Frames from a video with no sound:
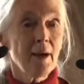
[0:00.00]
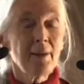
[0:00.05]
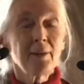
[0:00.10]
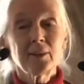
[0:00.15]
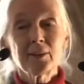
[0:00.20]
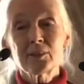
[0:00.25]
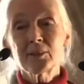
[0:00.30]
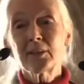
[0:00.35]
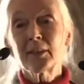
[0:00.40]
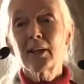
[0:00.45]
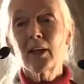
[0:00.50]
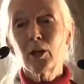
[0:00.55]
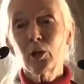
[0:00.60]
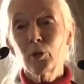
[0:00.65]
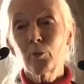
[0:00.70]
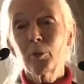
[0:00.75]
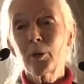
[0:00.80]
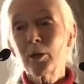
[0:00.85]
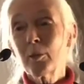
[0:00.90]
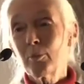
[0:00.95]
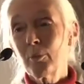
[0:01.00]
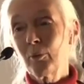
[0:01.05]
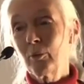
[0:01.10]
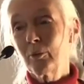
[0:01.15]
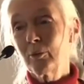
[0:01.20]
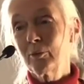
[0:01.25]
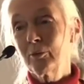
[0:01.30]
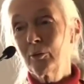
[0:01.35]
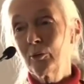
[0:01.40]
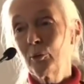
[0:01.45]
And it's the young
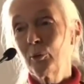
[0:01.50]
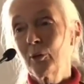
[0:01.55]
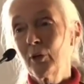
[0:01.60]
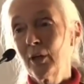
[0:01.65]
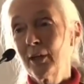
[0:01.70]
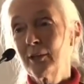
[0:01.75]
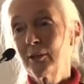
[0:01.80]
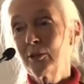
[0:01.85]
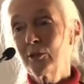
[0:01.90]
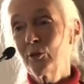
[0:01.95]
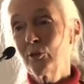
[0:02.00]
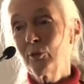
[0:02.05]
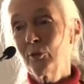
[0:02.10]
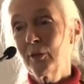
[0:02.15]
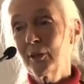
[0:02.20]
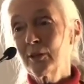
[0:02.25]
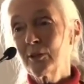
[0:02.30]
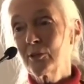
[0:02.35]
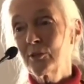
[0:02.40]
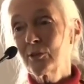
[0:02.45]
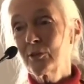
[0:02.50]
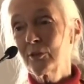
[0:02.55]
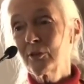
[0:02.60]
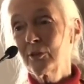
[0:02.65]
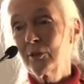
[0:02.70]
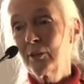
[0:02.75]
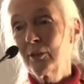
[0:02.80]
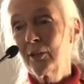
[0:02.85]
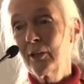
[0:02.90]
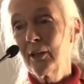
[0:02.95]
people who are going to do this.
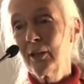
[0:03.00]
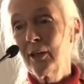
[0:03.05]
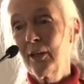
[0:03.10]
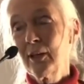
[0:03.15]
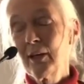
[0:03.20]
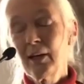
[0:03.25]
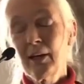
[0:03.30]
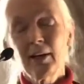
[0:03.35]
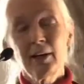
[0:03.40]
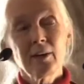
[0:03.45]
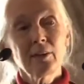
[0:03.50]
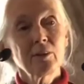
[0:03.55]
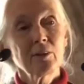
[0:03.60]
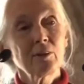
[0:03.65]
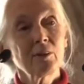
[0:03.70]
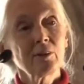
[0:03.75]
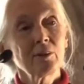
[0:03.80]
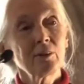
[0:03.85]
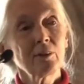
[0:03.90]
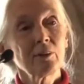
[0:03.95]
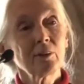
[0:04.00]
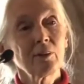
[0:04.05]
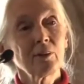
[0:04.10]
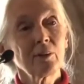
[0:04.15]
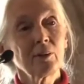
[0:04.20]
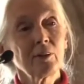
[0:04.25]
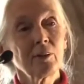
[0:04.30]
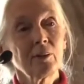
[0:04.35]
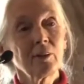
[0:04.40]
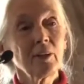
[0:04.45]
And
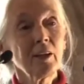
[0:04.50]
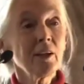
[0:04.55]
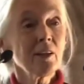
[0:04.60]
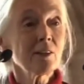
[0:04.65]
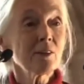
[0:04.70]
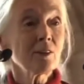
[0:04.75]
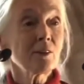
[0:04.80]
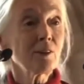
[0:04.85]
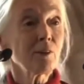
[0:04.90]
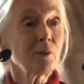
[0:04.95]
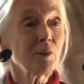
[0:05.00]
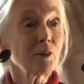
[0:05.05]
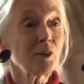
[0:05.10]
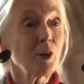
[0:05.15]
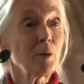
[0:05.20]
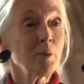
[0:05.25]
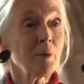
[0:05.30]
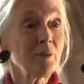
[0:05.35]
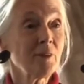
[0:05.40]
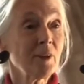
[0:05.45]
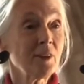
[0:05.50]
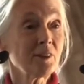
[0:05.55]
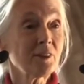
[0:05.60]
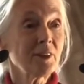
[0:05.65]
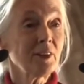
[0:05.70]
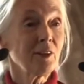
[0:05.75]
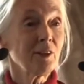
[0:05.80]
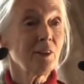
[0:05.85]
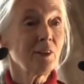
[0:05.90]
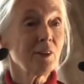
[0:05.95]
yes, there are some of us
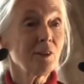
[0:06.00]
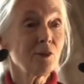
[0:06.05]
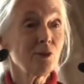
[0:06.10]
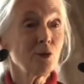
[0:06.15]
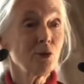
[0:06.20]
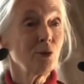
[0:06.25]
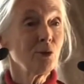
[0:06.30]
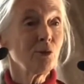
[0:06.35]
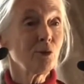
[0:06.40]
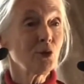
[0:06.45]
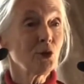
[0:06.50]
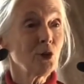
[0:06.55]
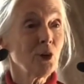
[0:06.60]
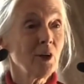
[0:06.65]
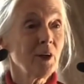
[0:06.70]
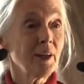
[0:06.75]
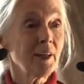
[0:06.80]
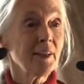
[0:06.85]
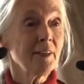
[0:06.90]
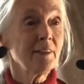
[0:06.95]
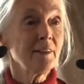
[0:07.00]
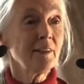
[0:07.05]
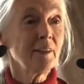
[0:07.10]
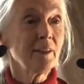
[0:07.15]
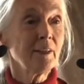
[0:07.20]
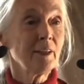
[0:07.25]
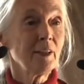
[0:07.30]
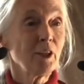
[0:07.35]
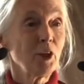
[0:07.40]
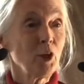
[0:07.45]
elders who've tried,
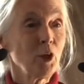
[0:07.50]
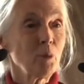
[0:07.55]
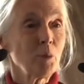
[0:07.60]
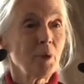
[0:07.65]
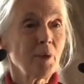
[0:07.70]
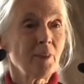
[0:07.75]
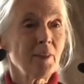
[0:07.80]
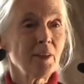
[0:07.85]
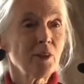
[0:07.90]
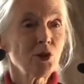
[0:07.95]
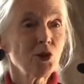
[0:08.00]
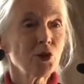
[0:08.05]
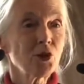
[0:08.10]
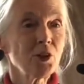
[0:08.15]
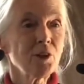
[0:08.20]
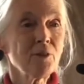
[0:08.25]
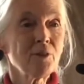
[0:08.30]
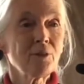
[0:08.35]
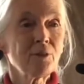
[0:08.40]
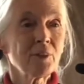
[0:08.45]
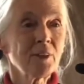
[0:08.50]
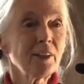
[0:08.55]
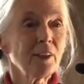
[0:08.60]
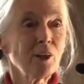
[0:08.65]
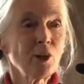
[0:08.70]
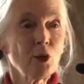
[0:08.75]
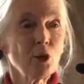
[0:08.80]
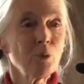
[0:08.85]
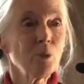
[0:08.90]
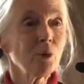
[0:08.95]
but this shift in
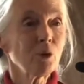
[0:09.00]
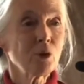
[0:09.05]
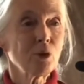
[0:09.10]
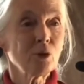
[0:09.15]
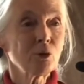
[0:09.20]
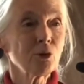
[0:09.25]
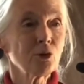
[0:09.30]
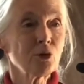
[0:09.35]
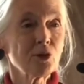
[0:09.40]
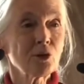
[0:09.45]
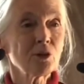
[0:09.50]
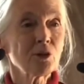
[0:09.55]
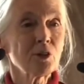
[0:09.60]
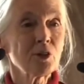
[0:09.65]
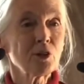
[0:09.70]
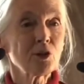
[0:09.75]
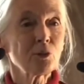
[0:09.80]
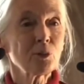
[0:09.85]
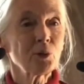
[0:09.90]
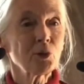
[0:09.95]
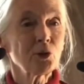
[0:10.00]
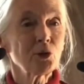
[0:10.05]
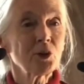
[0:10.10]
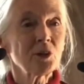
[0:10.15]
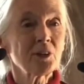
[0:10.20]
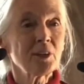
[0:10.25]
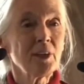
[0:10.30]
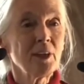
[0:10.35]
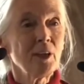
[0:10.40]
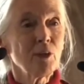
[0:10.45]
global consciousness, which
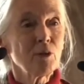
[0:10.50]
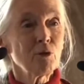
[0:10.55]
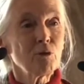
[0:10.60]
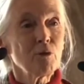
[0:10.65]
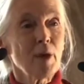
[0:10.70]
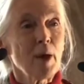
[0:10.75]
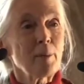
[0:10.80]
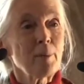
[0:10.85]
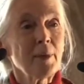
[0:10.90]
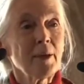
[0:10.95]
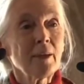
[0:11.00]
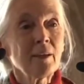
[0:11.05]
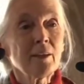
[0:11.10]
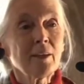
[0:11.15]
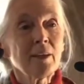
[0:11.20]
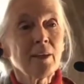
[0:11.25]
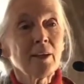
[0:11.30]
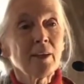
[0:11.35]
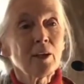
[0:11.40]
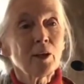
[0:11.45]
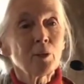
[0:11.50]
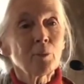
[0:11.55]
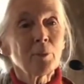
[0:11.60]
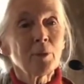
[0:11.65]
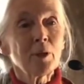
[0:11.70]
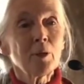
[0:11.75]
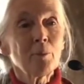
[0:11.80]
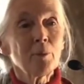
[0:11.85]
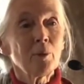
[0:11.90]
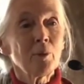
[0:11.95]
is wrapping the young
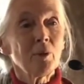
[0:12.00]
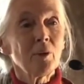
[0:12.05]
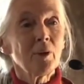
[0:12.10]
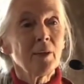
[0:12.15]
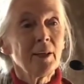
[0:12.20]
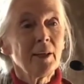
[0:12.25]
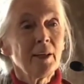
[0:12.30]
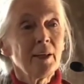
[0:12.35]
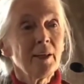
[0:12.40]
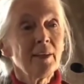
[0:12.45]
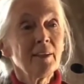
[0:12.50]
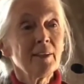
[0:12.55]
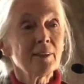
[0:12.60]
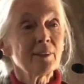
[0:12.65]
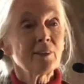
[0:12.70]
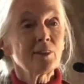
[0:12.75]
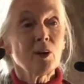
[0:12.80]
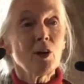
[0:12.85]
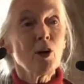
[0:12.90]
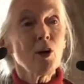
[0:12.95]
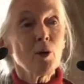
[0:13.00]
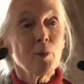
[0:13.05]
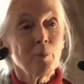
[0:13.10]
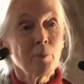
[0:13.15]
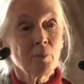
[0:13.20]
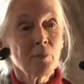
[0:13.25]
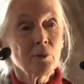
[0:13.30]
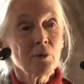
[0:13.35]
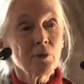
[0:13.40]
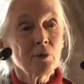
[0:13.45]
people in its
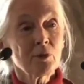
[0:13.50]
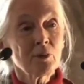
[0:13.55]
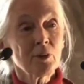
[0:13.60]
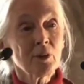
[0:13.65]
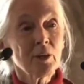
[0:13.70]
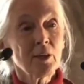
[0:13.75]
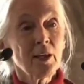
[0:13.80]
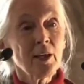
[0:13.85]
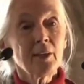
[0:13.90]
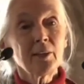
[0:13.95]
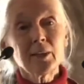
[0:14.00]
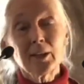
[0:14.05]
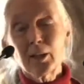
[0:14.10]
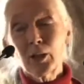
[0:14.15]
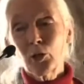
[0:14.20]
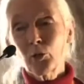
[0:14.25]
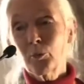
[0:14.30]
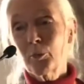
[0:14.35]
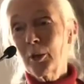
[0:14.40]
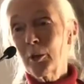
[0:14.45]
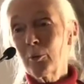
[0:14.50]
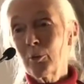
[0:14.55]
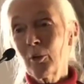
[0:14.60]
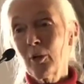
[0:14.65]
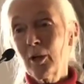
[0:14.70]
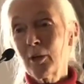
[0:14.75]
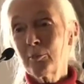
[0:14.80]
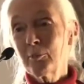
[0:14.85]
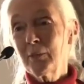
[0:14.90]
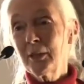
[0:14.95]
arms, and the young
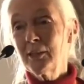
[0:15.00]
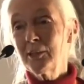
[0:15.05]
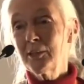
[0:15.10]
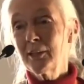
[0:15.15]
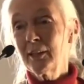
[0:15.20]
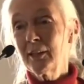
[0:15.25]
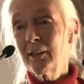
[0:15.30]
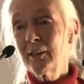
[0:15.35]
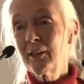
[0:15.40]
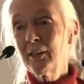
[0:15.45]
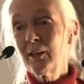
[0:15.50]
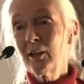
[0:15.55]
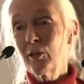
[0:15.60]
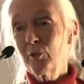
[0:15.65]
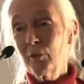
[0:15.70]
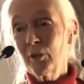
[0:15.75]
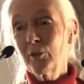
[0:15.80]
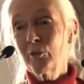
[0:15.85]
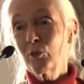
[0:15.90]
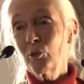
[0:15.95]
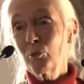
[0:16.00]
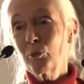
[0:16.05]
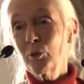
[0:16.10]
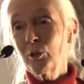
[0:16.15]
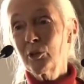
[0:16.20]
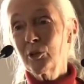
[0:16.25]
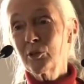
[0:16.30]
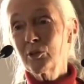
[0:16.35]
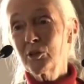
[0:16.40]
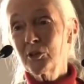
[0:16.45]
people I'm meeting around the
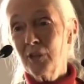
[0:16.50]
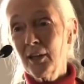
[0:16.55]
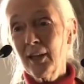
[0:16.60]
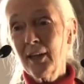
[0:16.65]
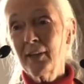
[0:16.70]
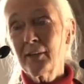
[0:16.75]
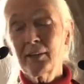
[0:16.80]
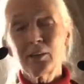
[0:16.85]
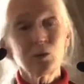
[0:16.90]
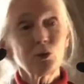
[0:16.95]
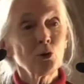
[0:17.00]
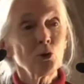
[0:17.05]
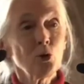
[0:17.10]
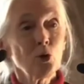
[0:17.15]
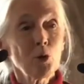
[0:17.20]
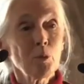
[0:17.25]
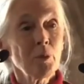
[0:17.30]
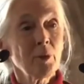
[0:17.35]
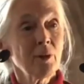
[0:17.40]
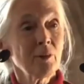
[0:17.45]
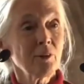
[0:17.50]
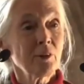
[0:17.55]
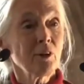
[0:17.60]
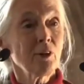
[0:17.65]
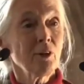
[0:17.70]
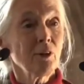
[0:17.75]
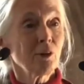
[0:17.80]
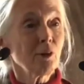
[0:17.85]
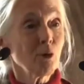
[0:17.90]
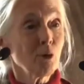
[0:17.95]
world today, and I'll talk about
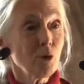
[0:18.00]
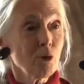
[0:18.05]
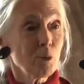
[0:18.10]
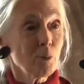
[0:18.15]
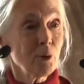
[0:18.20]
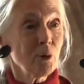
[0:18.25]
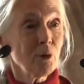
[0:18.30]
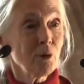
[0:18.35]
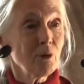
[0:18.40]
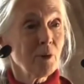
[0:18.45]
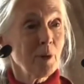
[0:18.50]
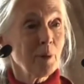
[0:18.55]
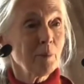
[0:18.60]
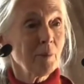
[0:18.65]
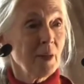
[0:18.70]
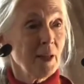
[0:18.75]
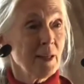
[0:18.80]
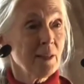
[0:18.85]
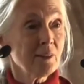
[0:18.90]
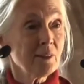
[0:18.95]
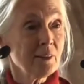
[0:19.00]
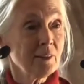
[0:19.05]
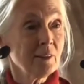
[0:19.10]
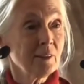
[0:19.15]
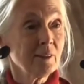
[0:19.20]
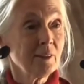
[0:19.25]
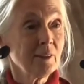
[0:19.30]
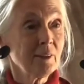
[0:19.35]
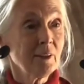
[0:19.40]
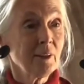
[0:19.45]
our youth program
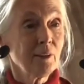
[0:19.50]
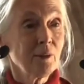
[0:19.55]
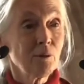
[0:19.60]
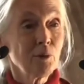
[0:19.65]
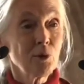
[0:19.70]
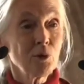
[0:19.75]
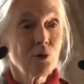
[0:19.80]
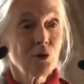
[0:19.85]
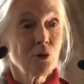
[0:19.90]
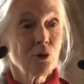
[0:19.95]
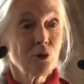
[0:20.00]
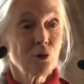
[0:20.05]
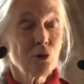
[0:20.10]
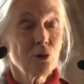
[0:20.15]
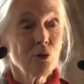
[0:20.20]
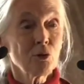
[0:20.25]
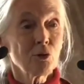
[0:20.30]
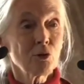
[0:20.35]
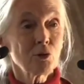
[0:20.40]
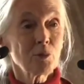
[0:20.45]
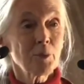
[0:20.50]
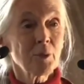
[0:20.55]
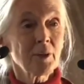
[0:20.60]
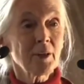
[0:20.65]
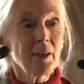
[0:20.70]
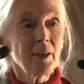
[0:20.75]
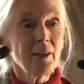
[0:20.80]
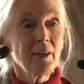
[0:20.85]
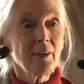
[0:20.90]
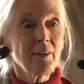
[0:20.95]
later, Roots and Shoots,
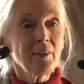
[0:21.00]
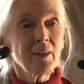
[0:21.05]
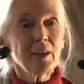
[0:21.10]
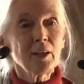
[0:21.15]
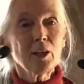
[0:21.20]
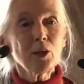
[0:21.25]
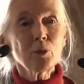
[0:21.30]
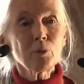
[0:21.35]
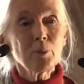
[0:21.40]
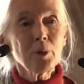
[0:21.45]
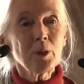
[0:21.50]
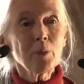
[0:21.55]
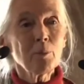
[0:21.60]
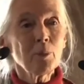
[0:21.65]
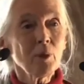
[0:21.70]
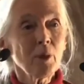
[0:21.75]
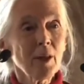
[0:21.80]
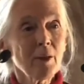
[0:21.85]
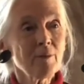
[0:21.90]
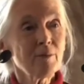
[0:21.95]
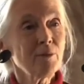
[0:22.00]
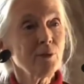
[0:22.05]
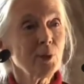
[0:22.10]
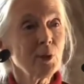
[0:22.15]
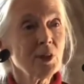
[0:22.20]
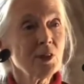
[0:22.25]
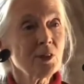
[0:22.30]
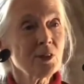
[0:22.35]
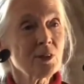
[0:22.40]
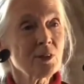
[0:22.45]
but the young people have
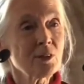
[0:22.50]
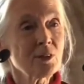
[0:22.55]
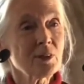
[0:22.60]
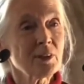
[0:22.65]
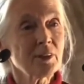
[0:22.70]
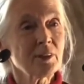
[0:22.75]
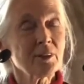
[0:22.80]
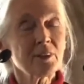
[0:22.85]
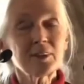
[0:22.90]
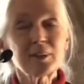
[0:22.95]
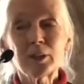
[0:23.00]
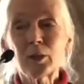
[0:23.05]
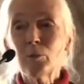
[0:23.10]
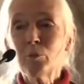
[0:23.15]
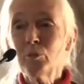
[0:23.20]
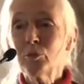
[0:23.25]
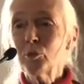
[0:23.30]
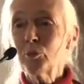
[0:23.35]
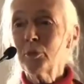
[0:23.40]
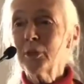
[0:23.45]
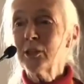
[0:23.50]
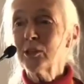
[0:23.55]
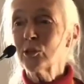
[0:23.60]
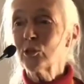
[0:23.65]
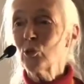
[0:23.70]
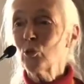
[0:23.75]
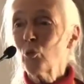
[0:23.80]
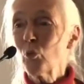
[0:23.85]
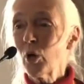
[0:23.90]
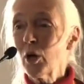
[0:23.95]
voices that seem to be
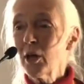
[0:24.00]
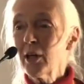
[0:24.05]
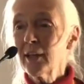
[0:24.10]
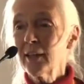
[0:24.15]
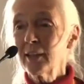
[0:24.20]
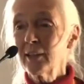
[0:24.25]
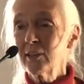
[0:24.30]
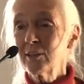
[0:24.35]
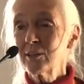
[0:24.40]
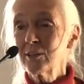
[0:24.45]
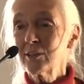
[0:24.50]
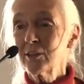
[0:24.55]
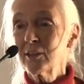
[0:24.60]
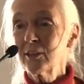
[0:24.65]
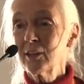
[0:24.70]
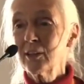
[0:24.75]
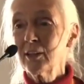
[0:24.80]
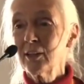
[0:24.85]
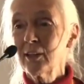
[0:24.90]
so wise.